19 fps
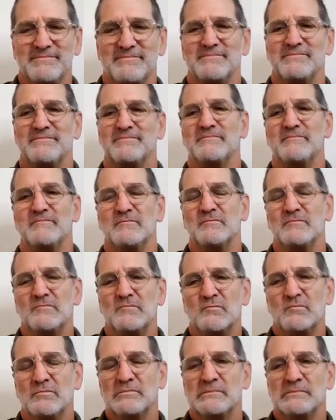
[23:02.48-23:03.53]

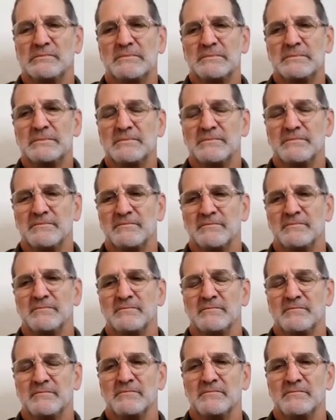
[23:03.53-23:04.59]

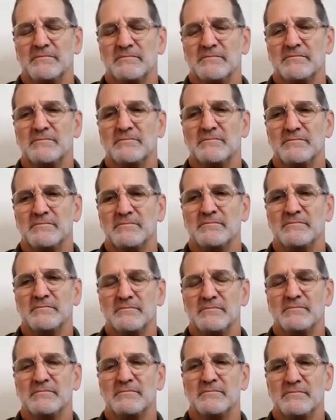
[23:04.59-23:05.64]

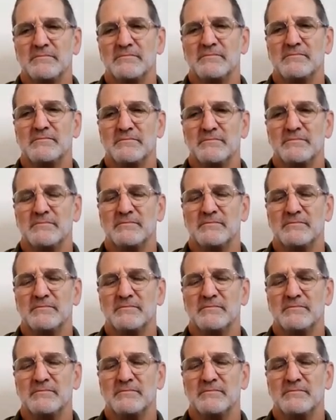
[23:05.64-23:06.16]
(silent)